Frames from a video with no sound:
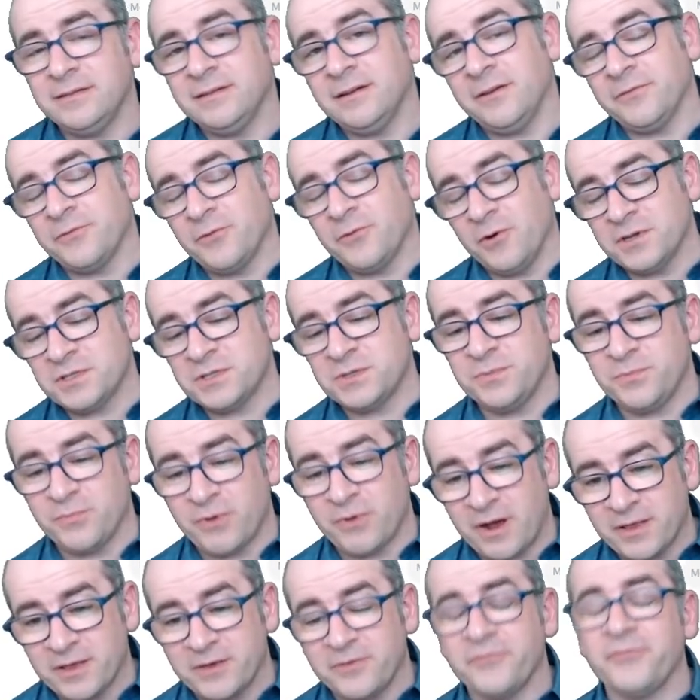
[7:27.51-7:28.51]
Of course, you
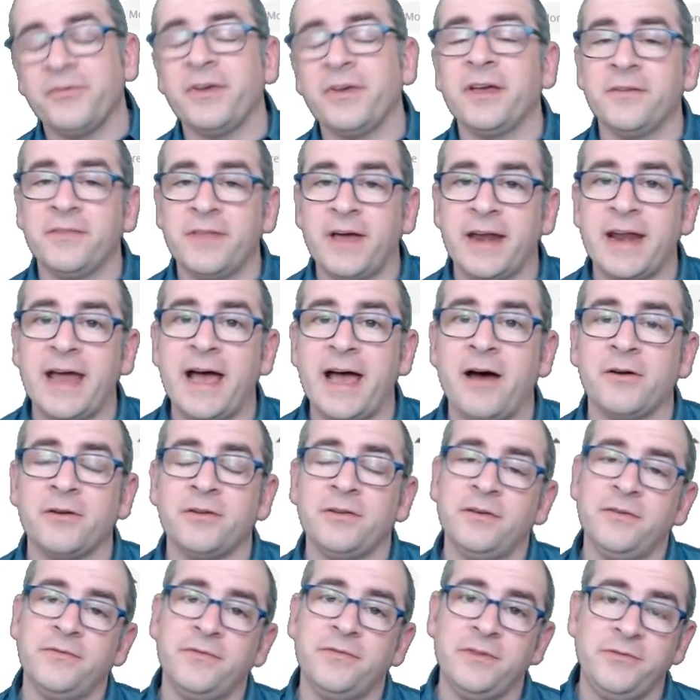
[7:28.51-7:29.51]
probably figured that out
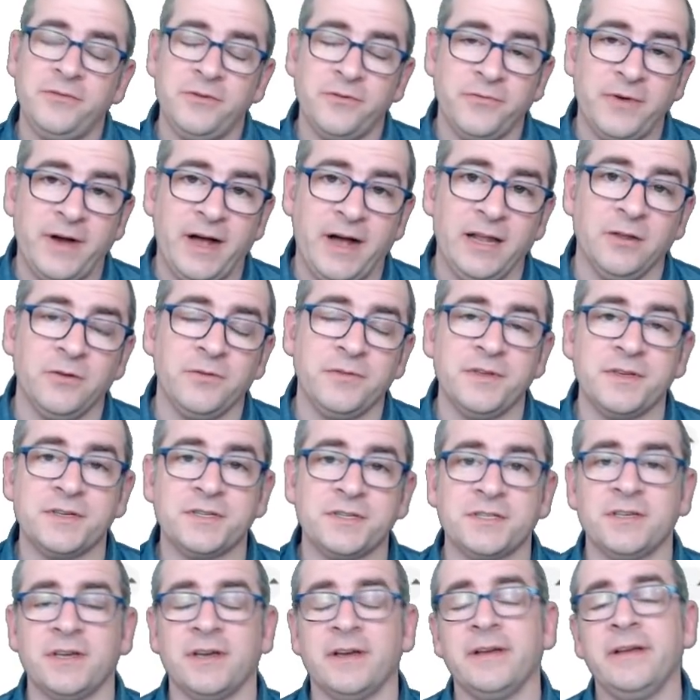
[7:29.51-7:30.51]
if you follow this